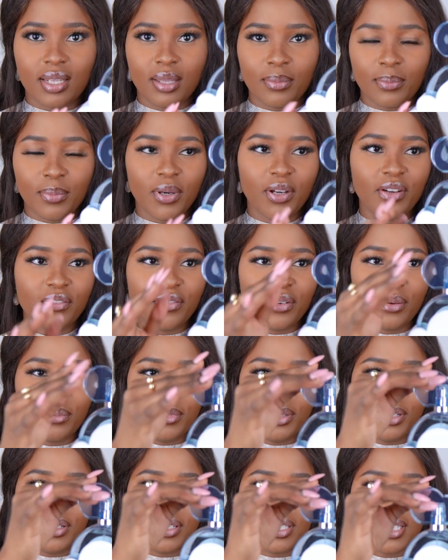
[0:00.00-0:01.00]
the
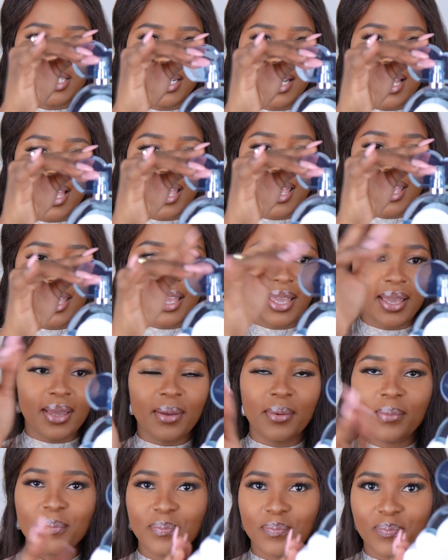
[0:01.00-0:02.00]
perfume looks like.